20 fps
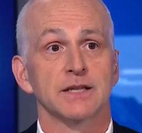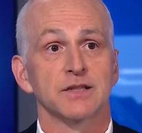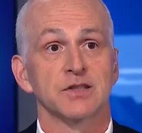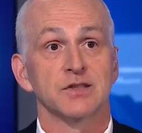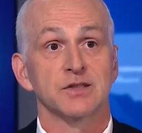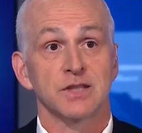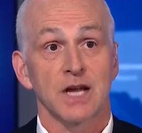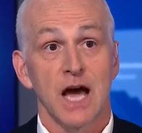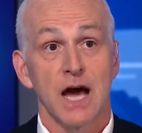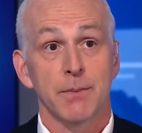to
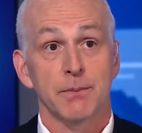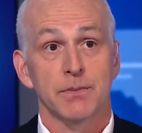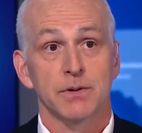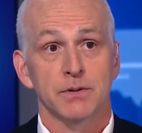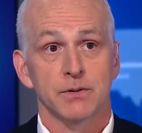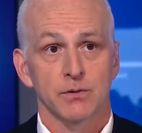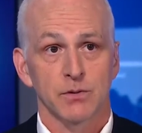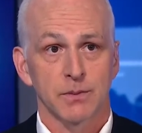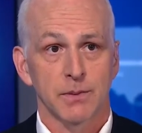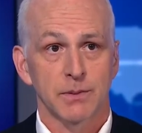stop
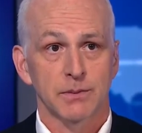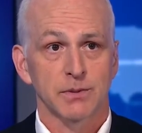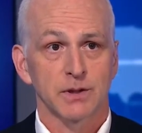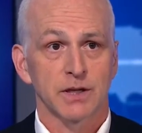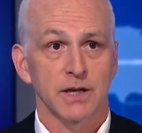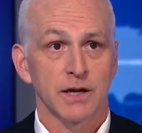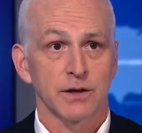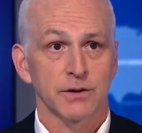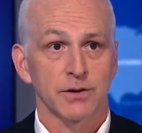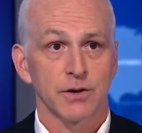the
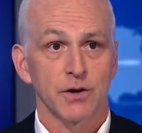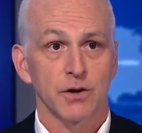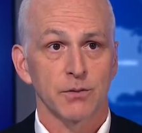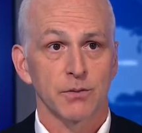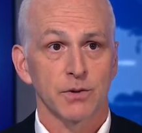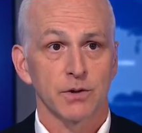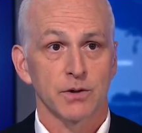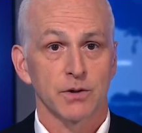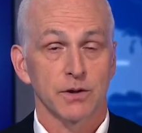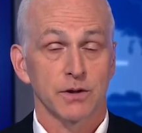Republican health care
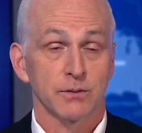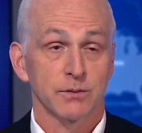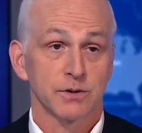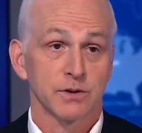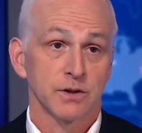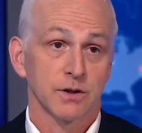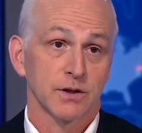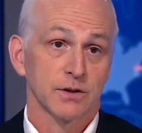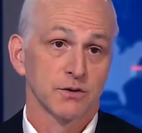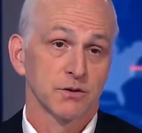bill, and we
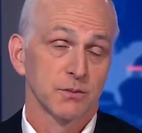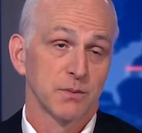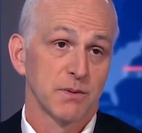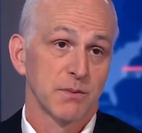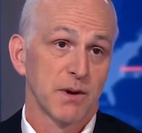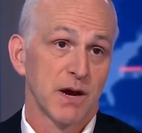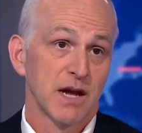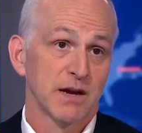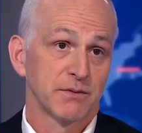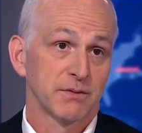should also be
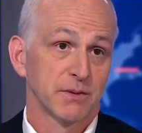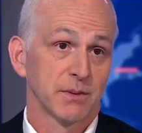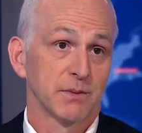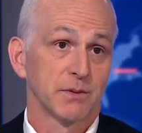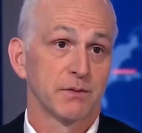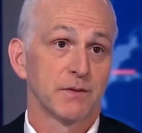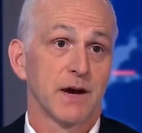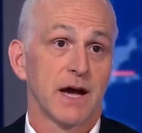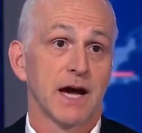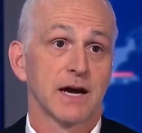mindful of
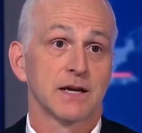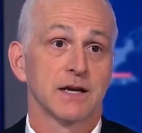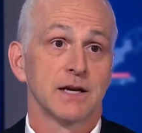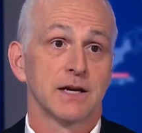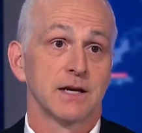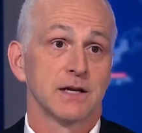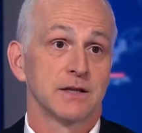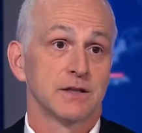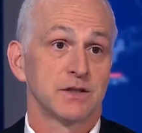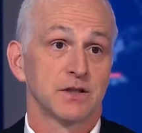the fact
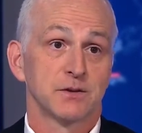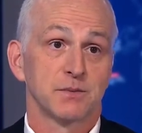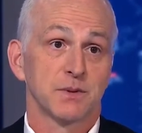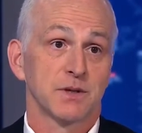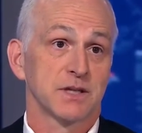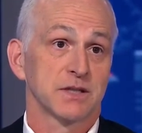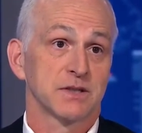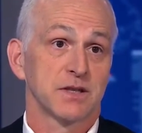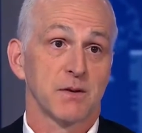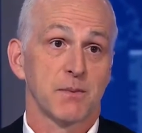that just
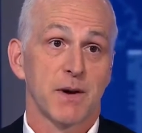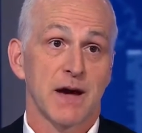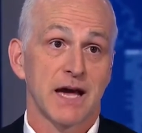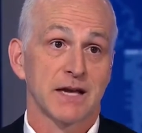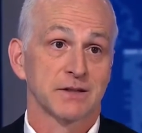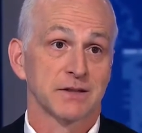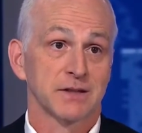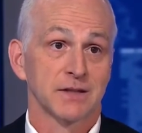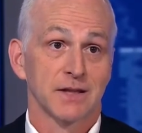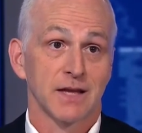because they
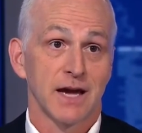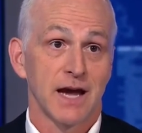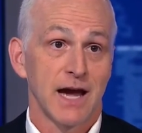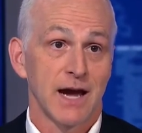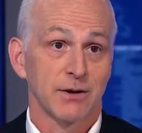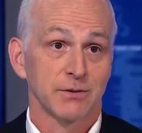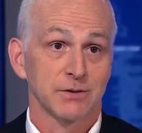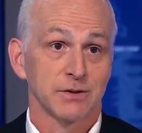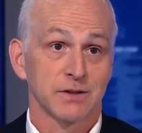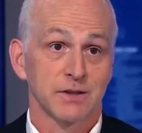pass it in the
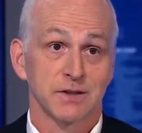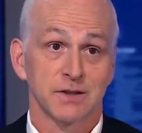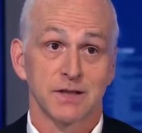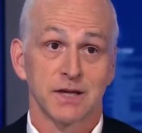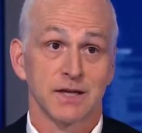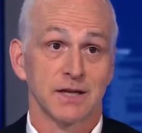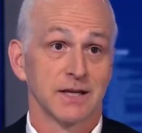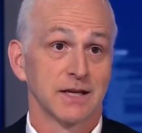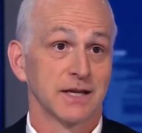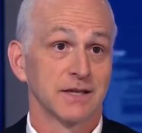House, the
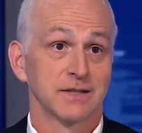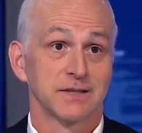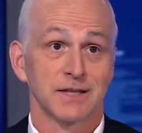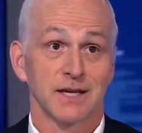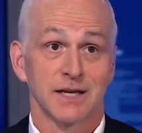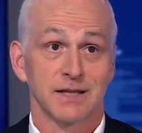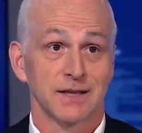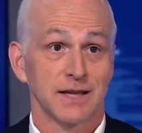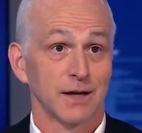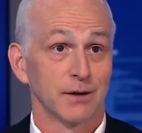Senate has
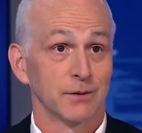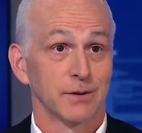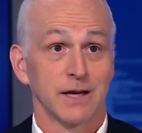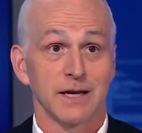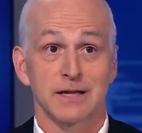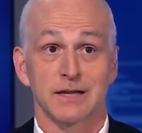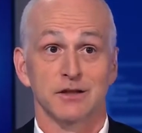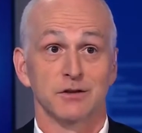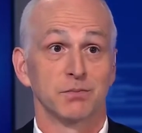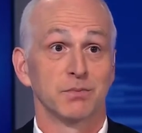said they don't
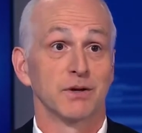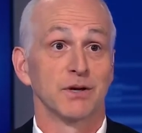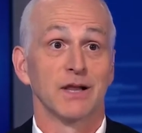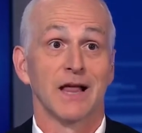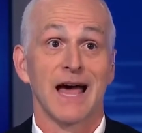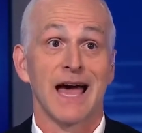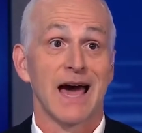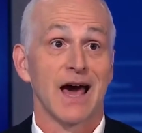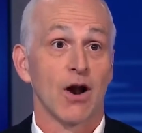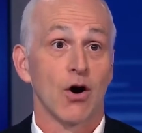like this
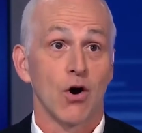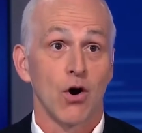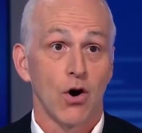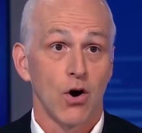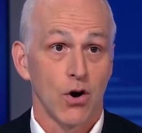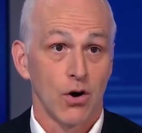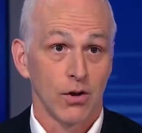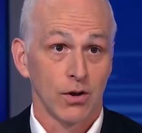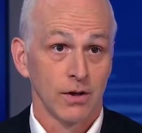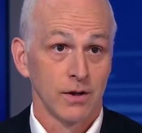bill at
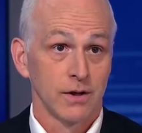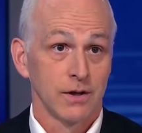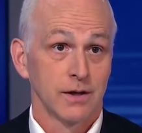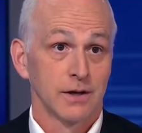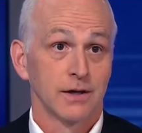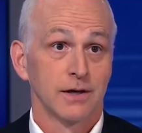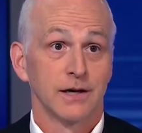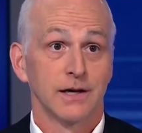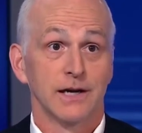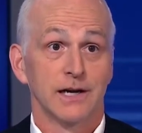all.
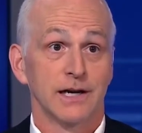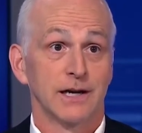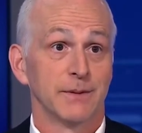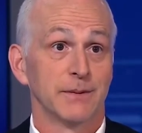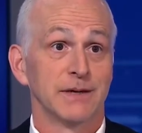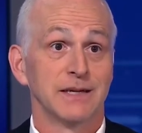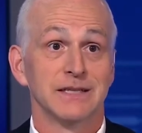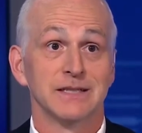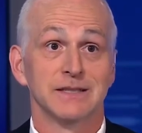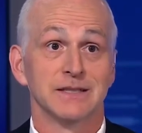
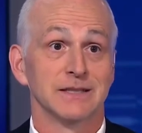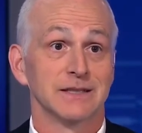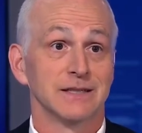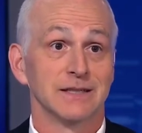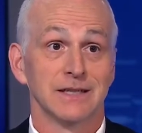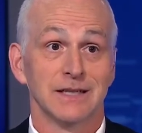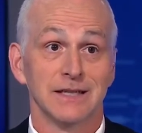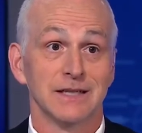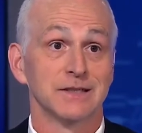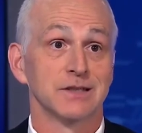It
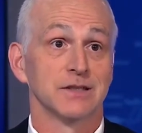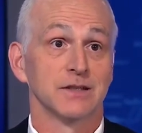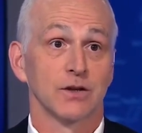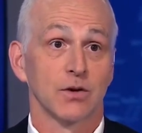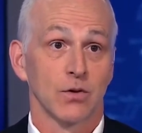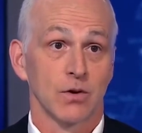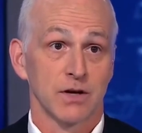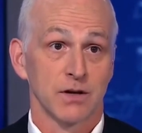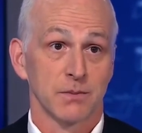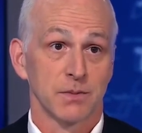isn't
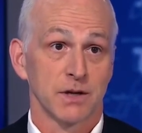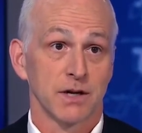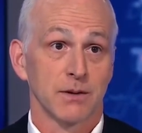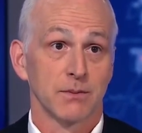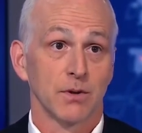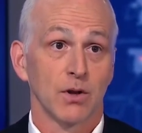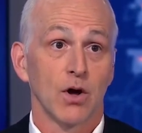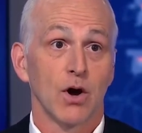going to become